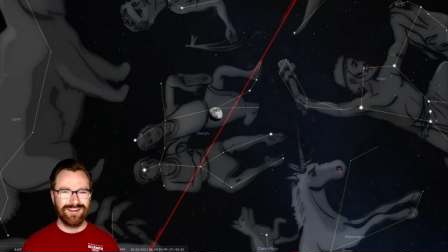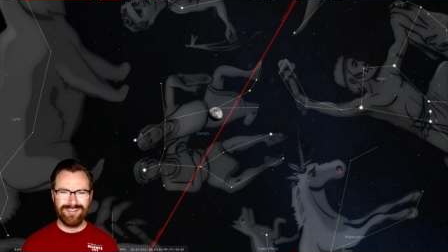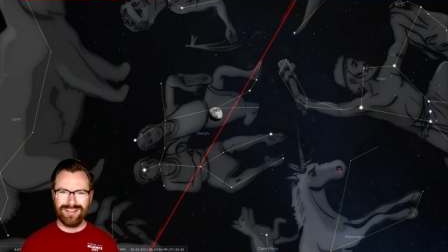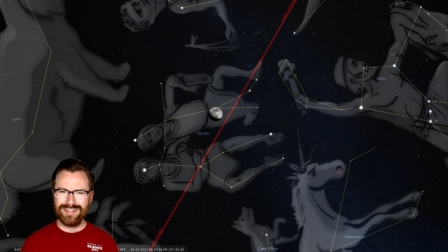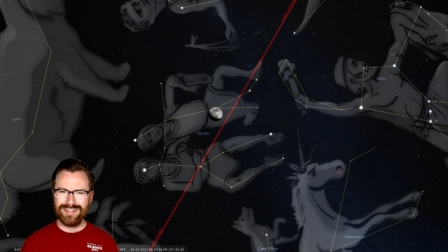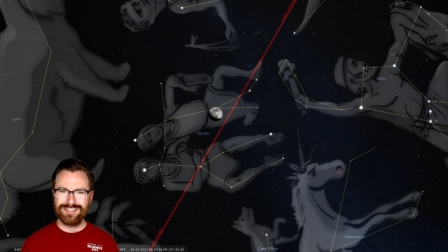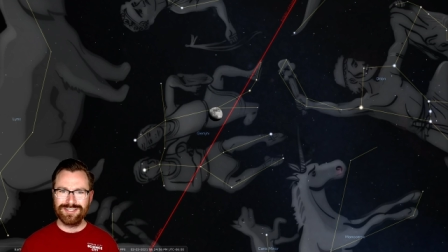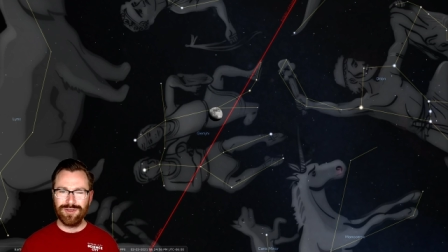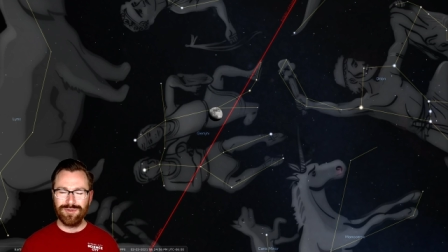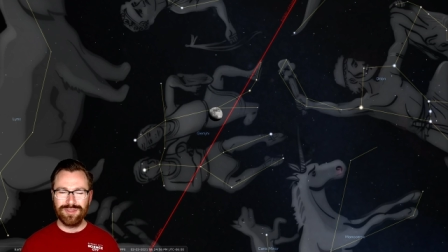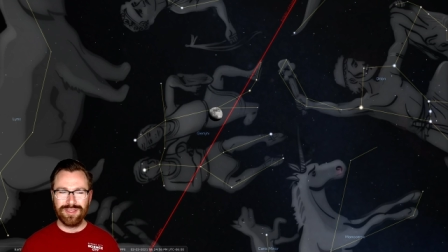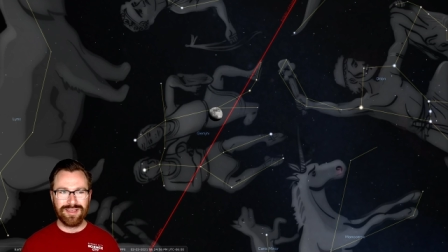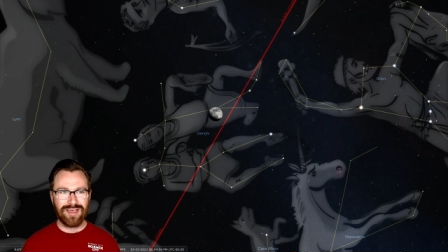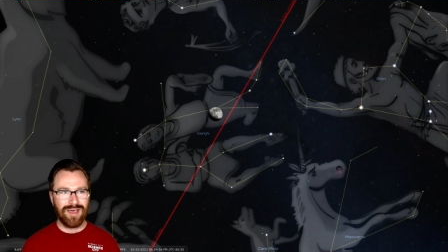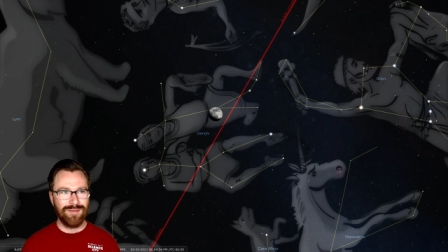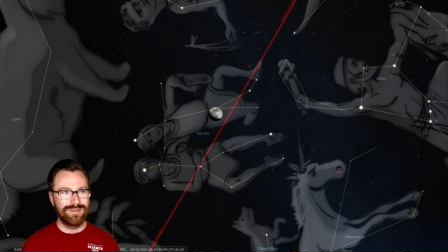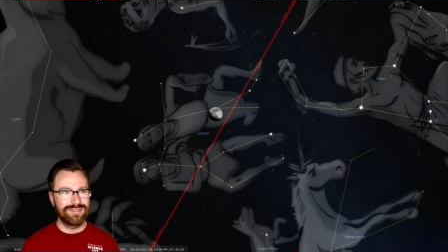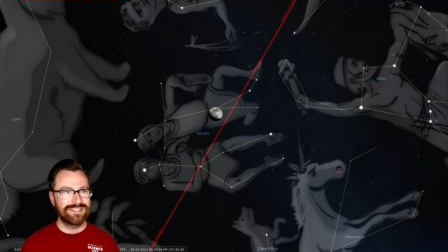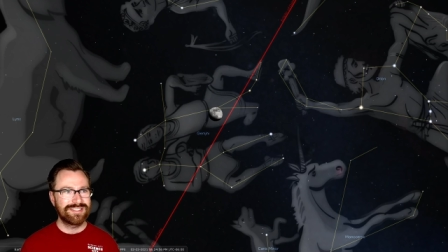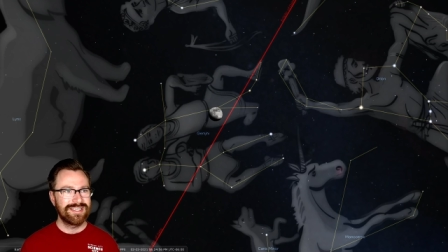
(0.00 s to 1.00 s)
let us know in the
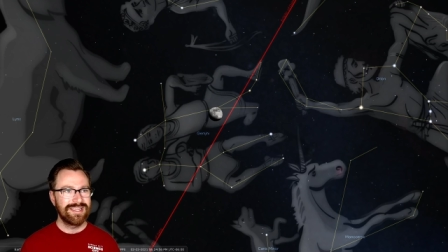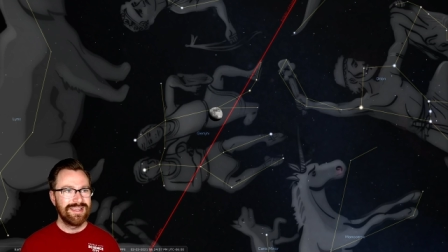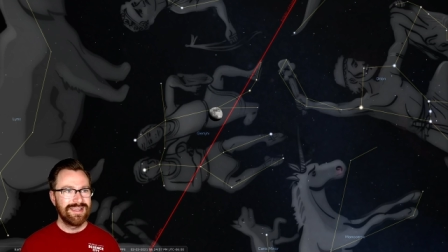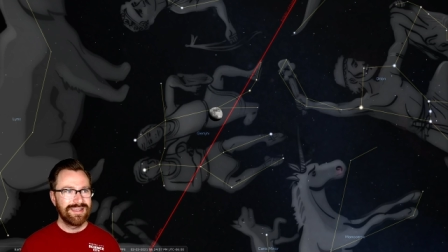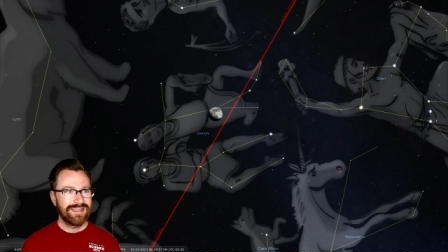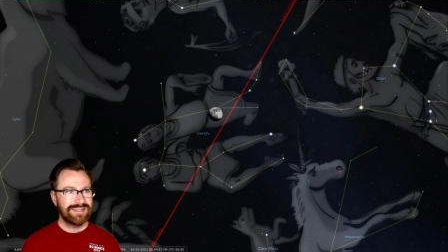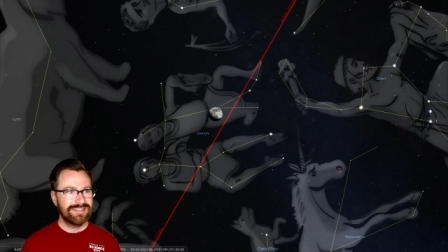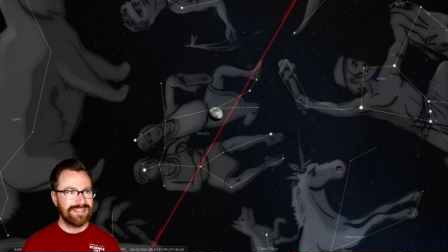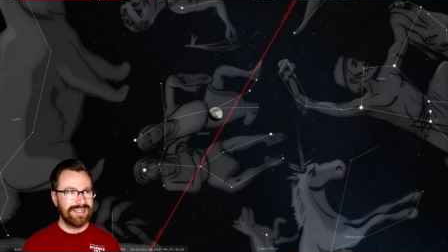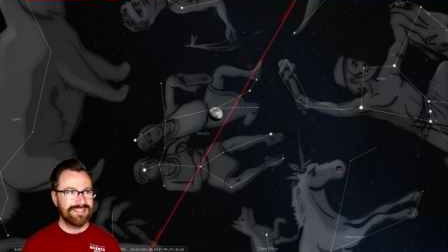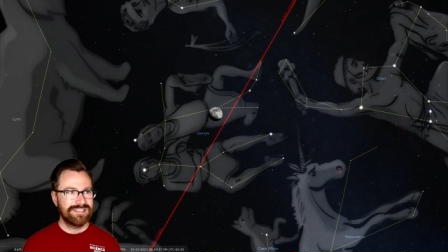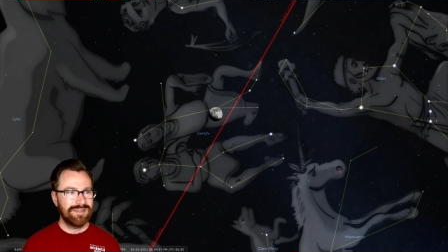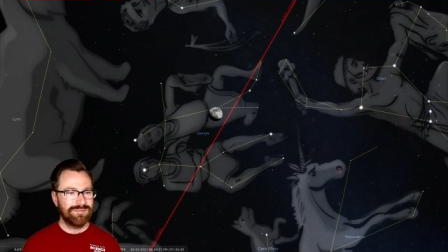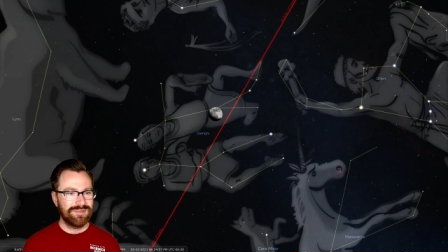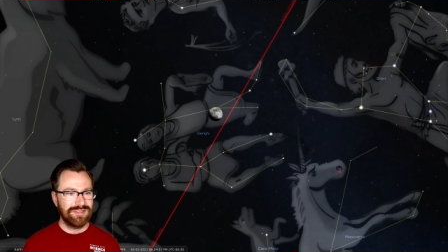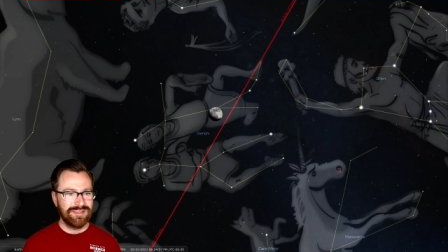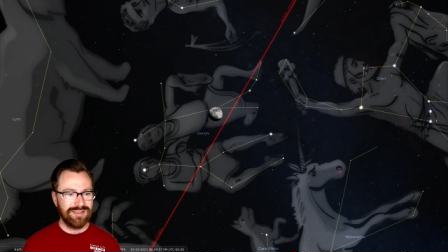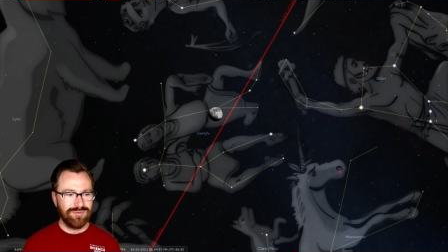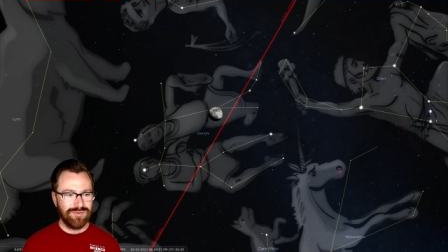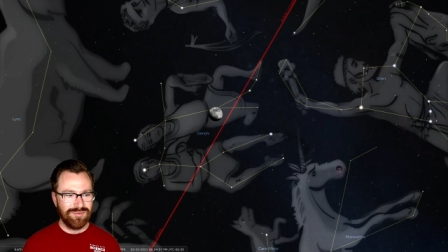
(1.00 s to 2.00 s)
comments because that's
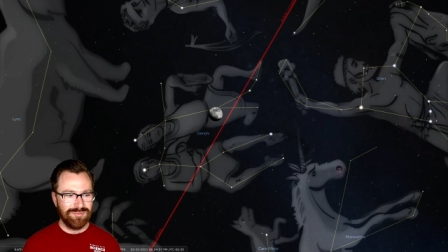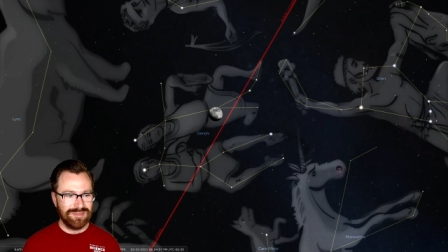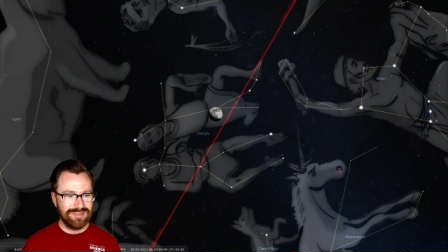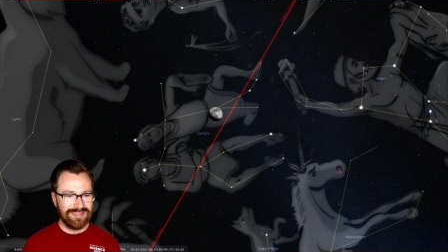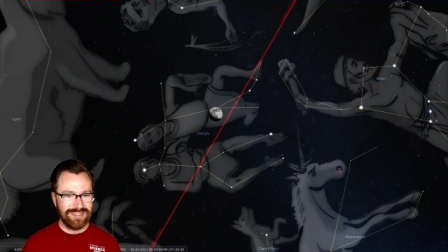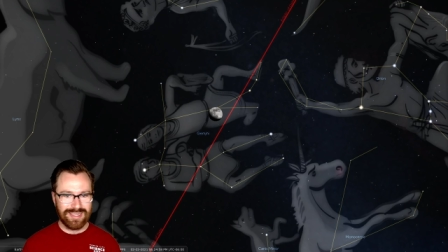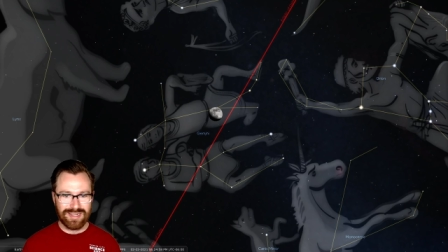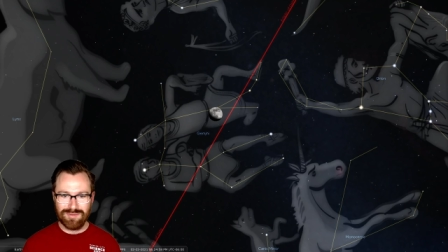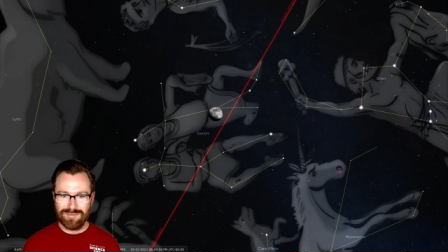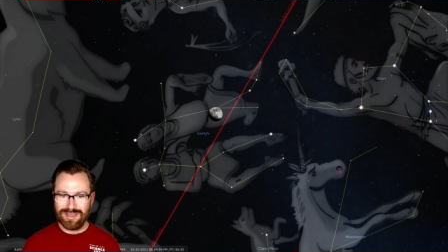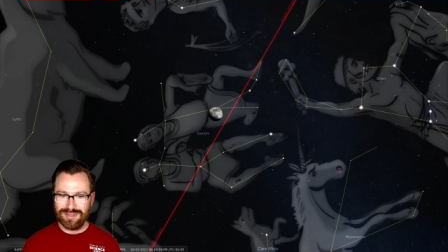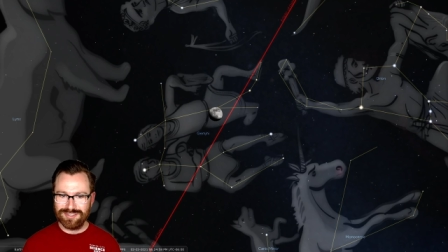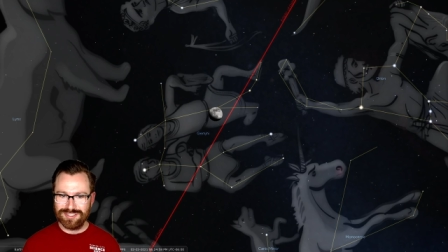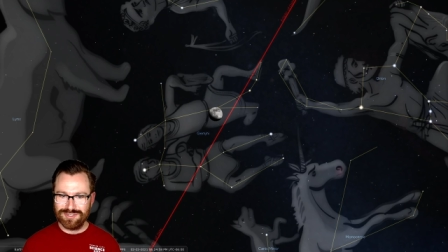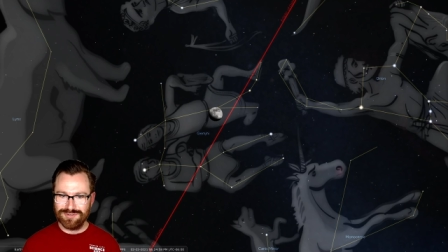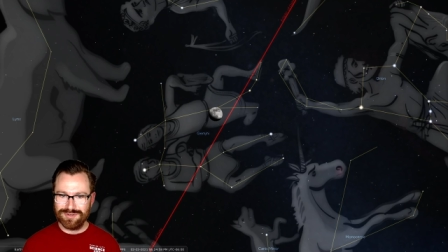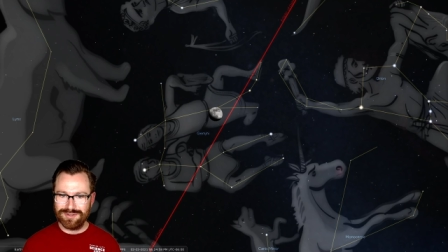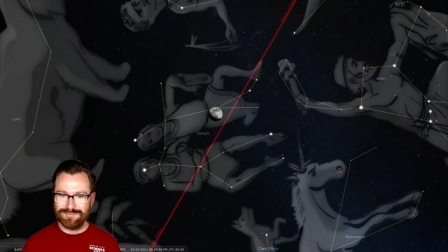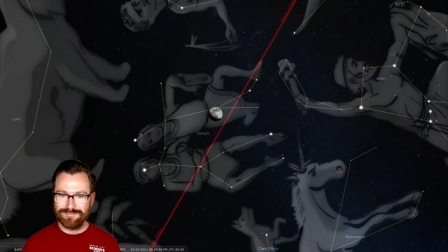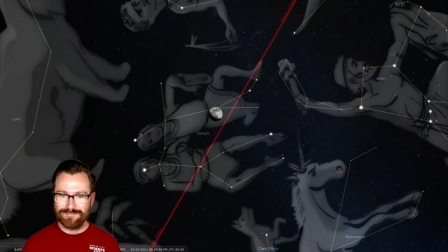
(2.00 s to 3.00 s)
something that we've been thinking about
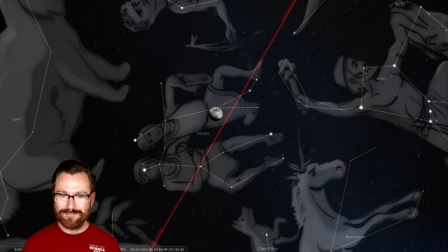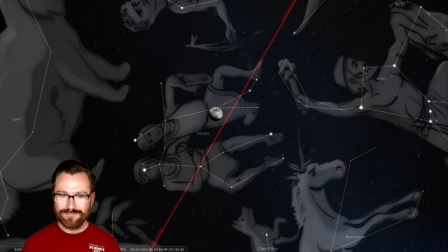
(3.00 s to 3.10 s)
doing.